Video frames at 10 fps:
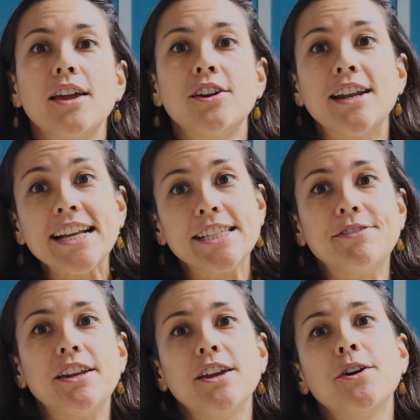In our
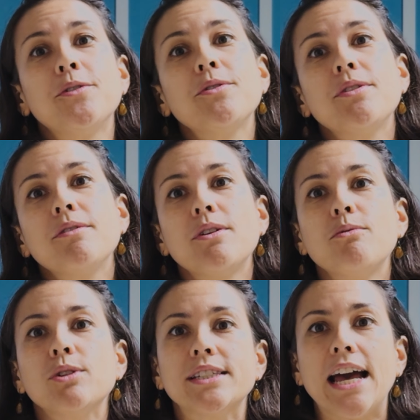next video,
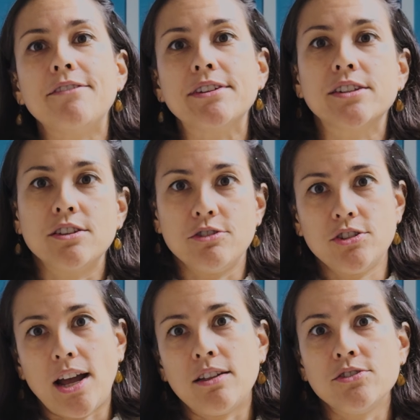we'll dive into
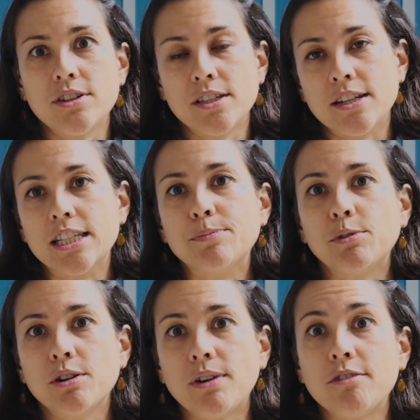those challenges and
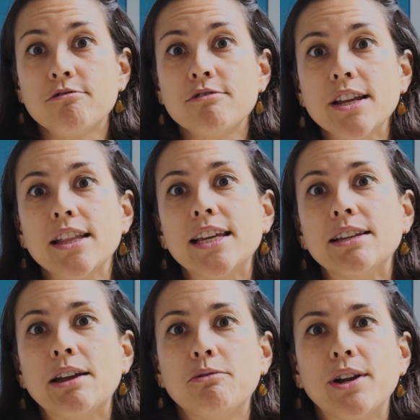explore what
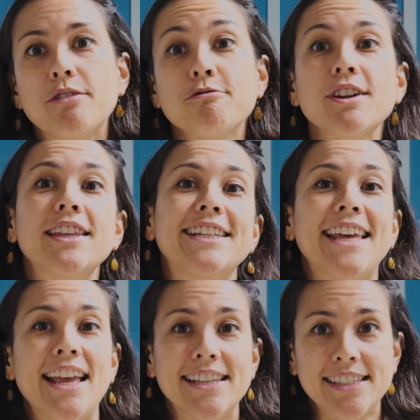it
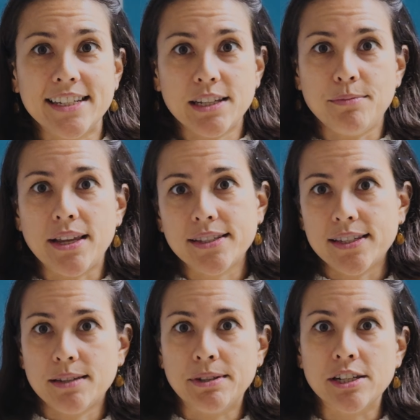really takes to make
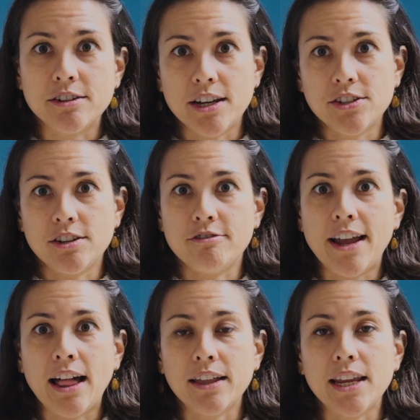system integration a
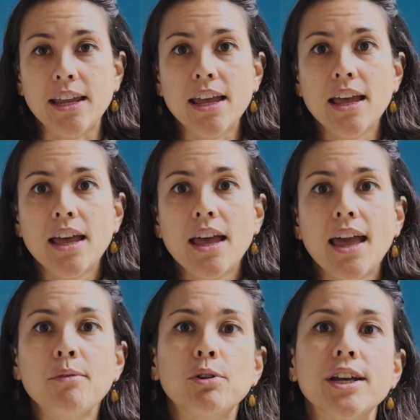reality,
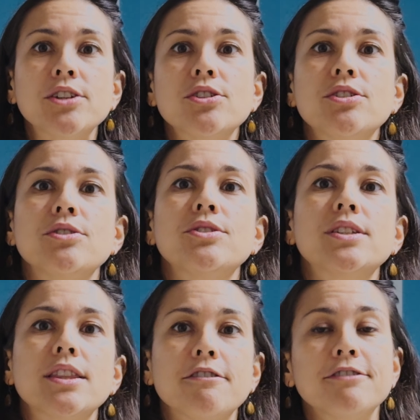and we'll
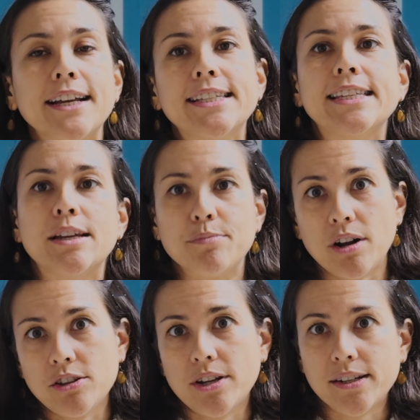introduce the
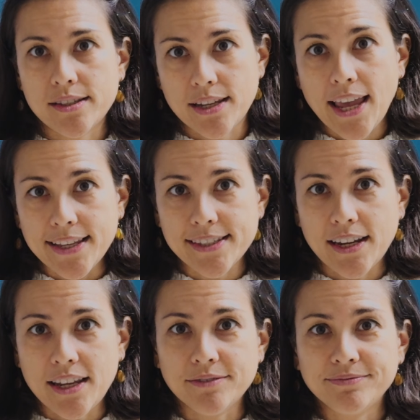FlexiNet project as a case
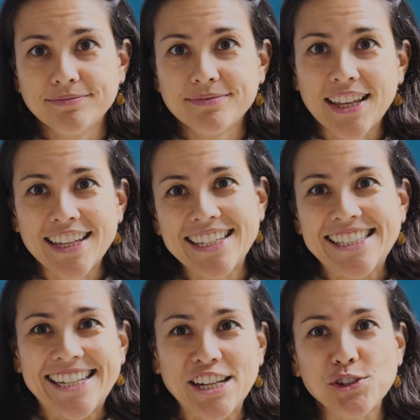study.
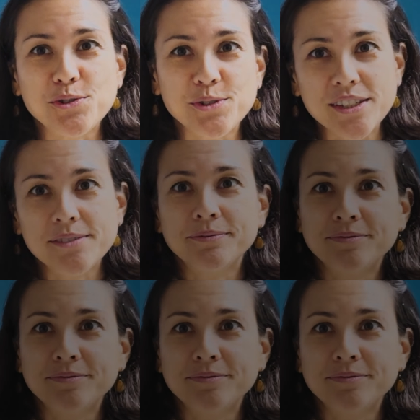Stay tuned!